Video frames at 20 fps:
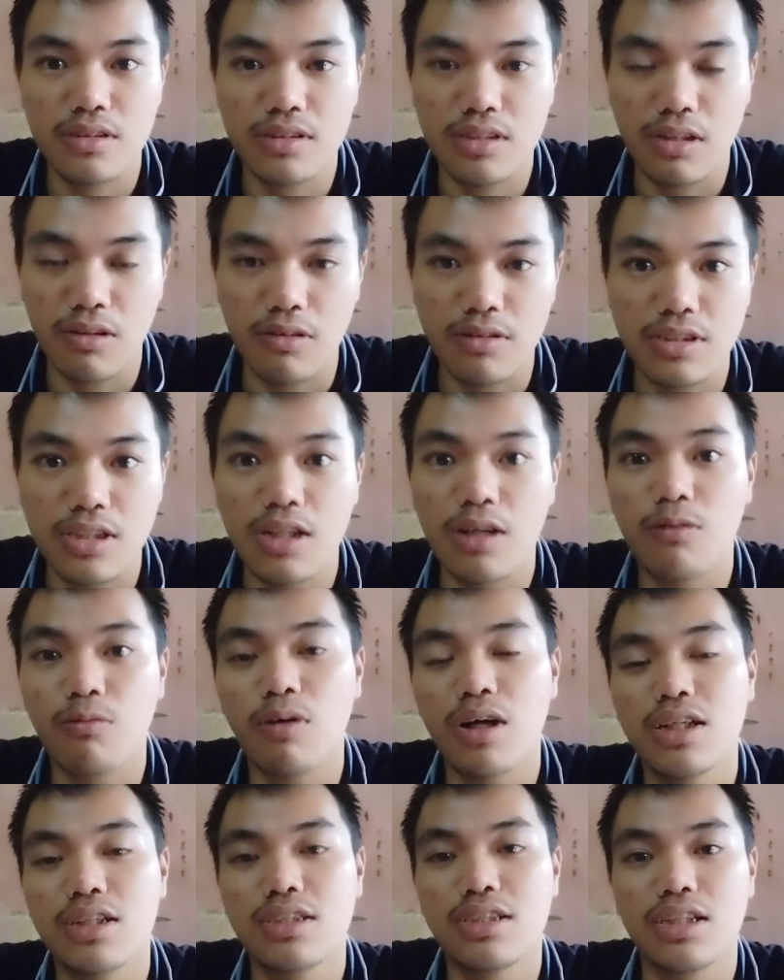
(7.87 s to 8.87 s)

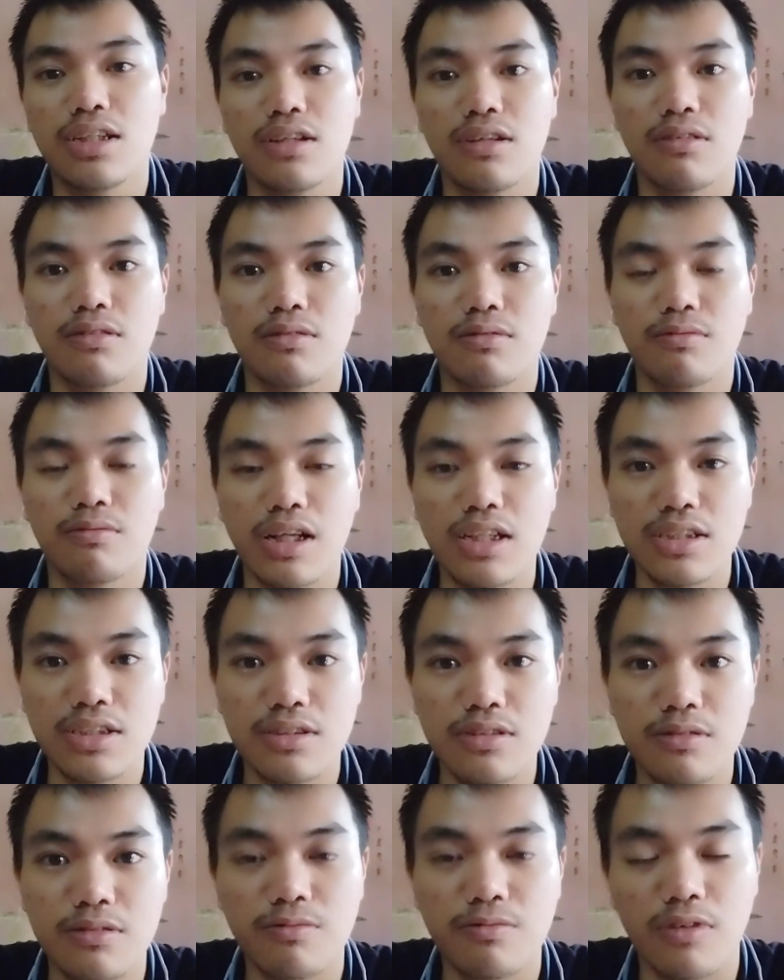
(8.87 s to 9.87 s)

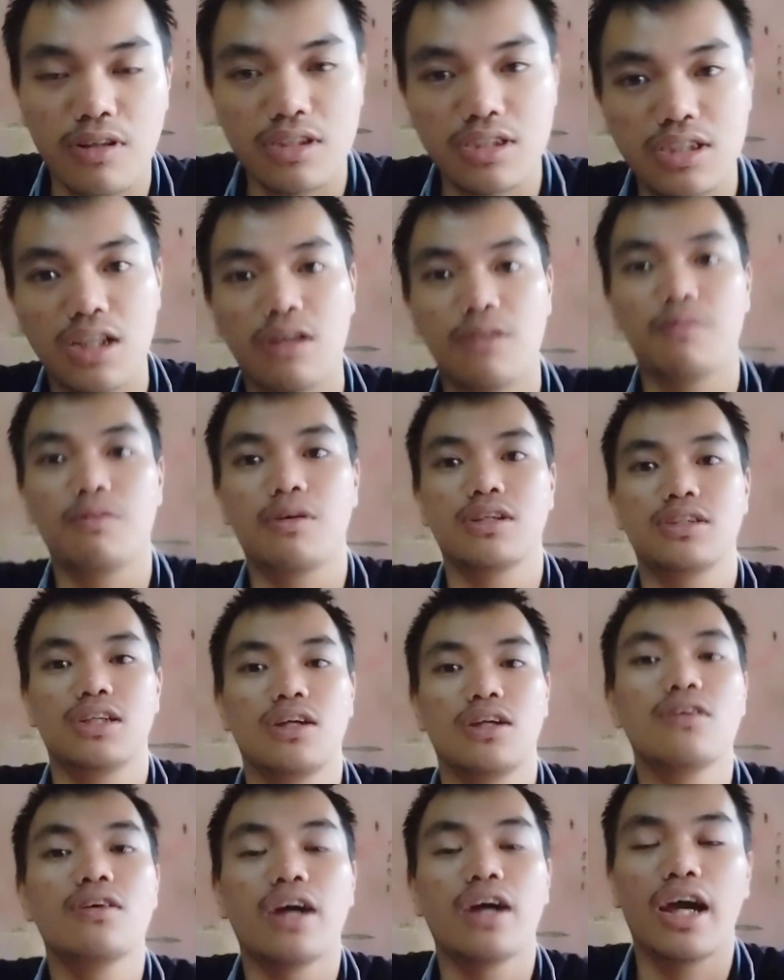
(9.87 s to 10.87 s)

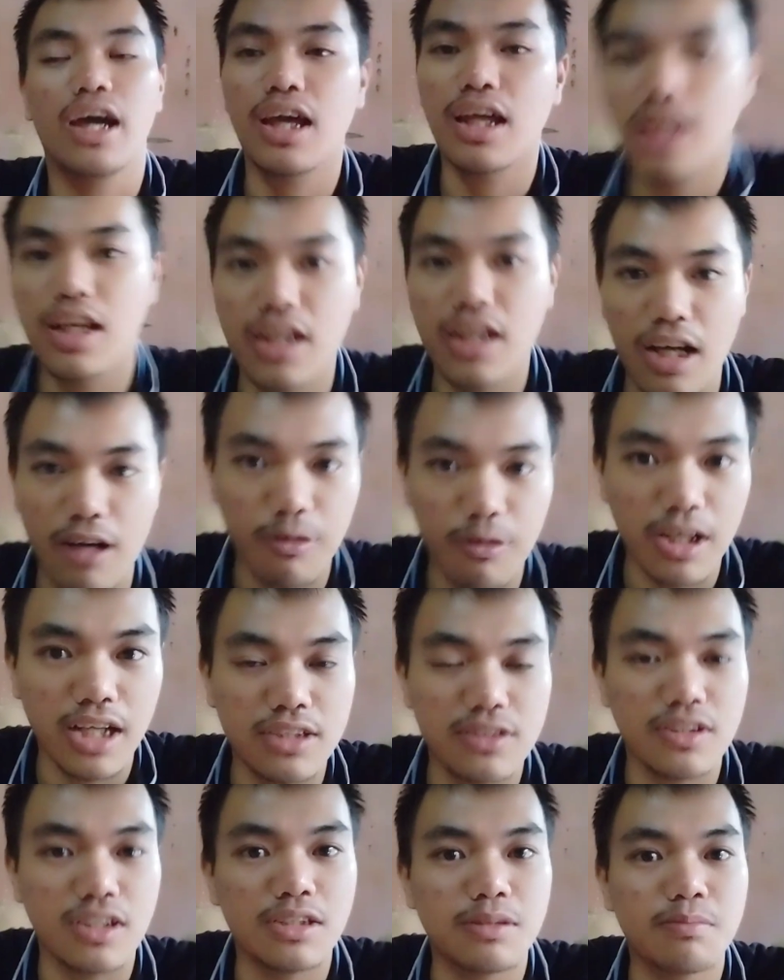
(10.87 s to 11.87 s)
2041001244040, and I will
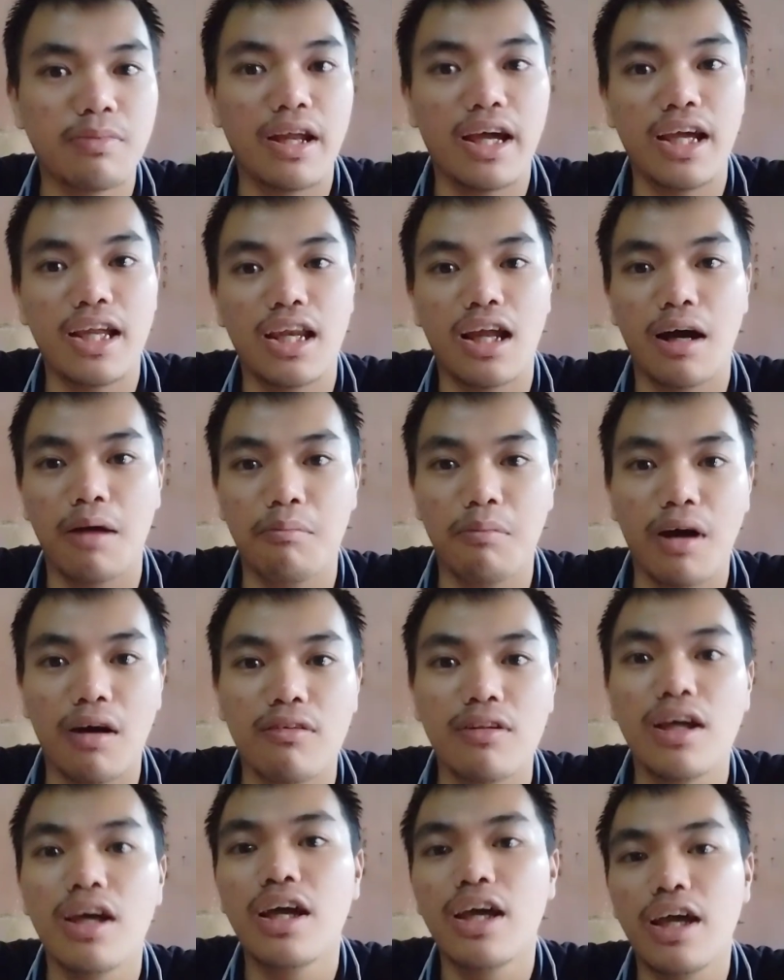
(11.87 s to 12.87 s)
let you explain
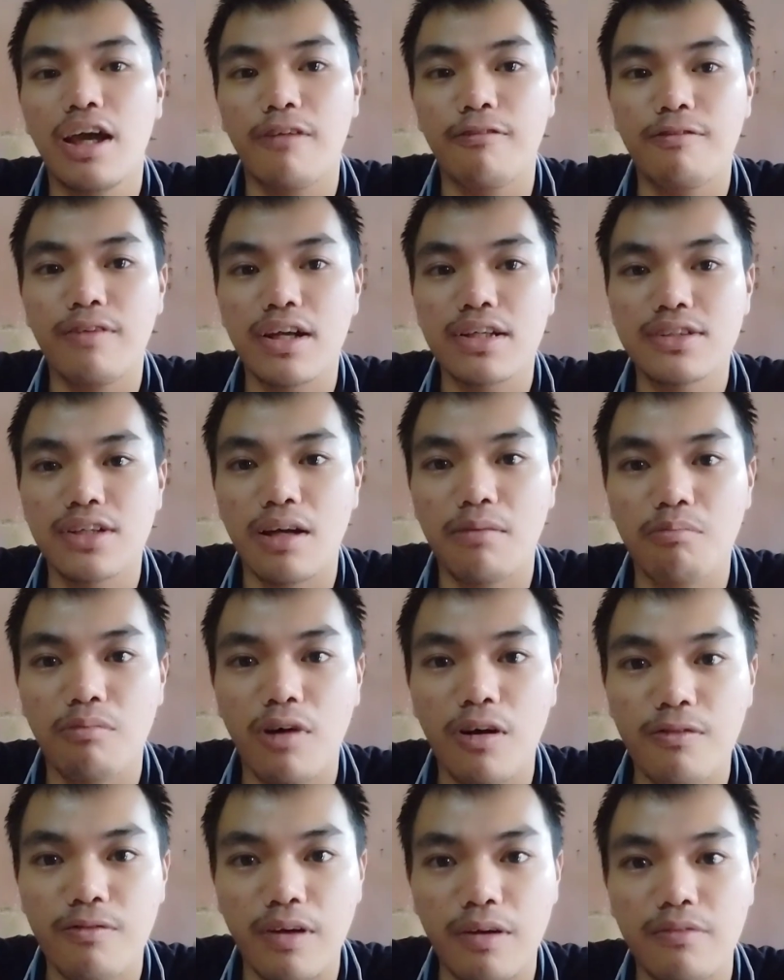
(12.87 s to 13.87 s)
about inflectional
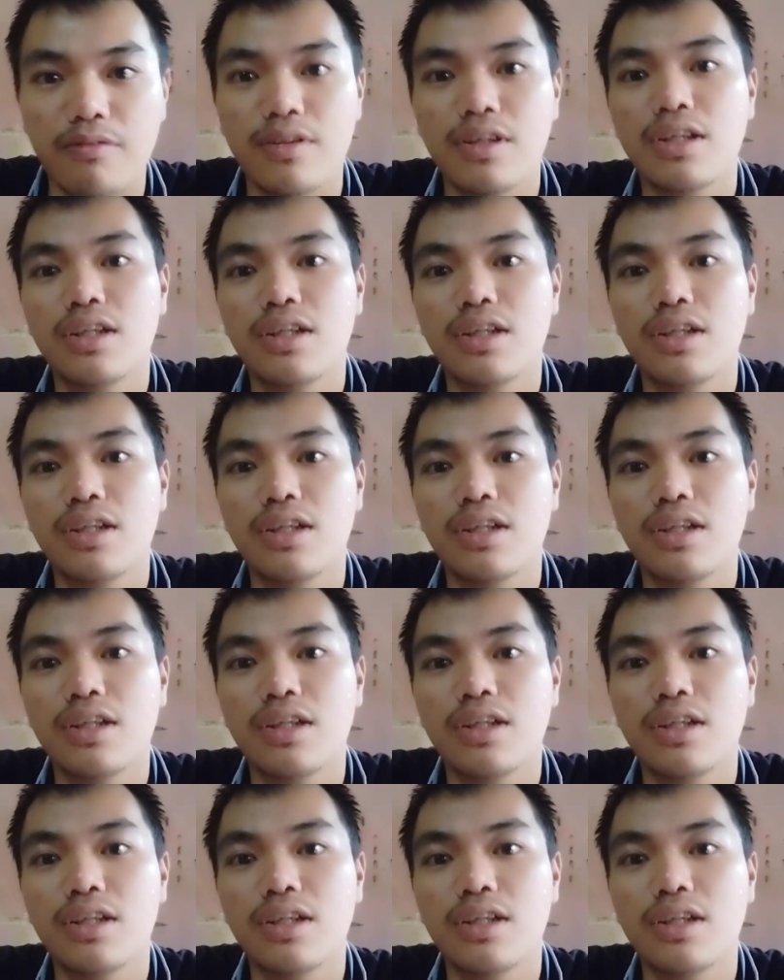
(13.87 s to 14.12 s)
morpheme.